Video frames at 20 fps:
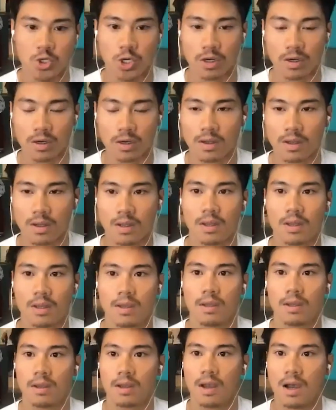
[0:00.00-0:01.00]
sure.
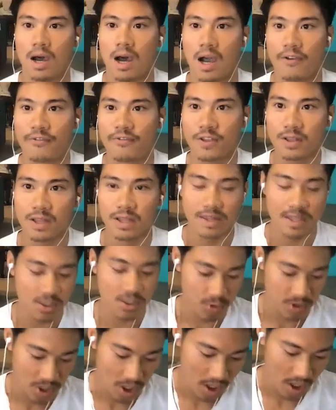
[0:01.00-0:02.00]
I feel like
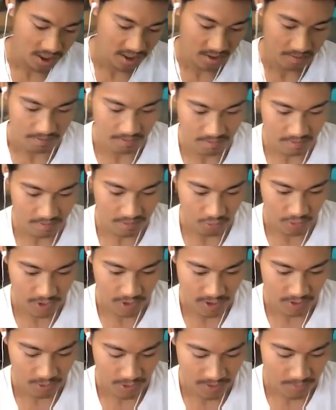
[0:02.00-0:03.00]
this was awesome.
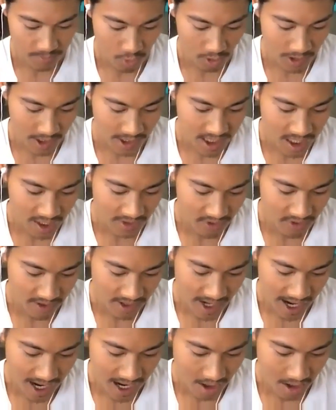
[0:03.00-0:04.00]
We we more or less covered
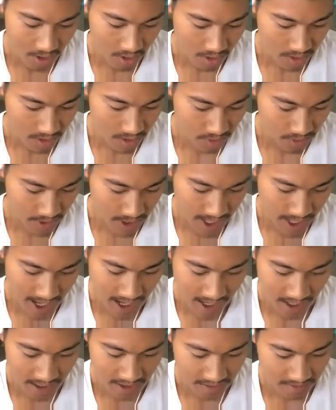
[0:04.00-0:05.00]
an hour. We
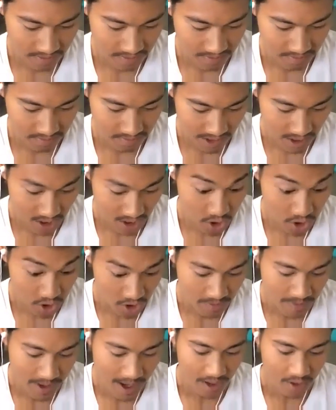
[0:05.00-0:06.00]
had like a
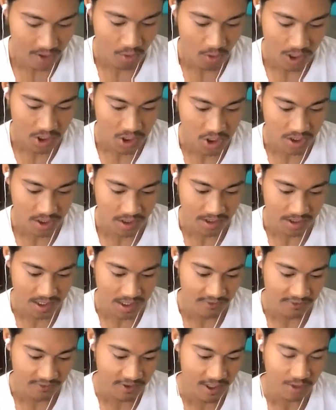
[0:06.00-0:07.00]
good amount of questions.
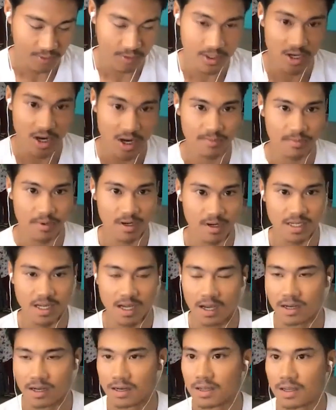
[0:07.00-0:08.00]
I feel like we talked about a
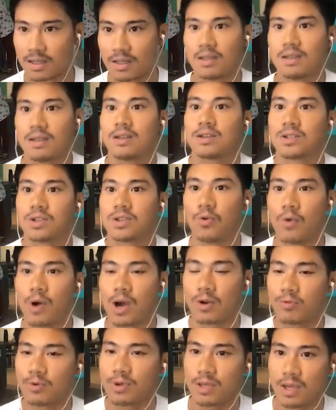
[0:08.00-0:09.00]
ton. So
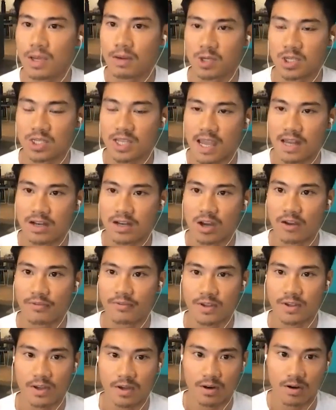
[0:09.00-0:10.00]
why don't we um, just end off
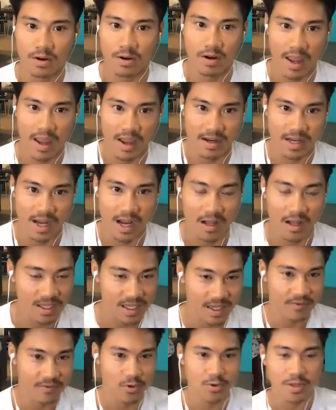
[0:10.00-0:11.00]
here, and I'll
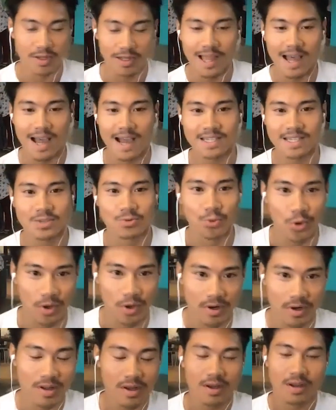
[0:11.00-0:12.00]
give you the last
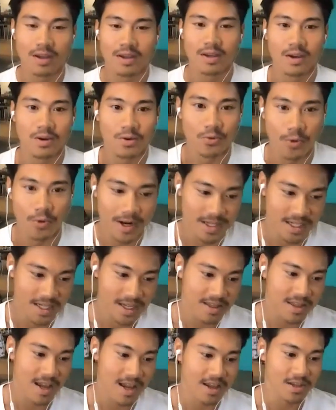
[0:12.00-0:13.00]
word. What is
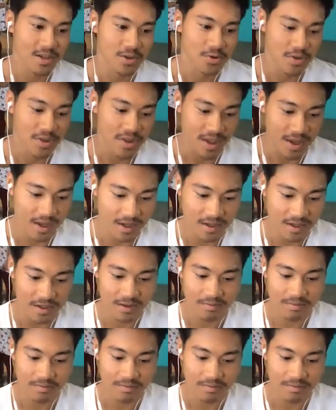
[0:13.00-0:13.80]
it that you think,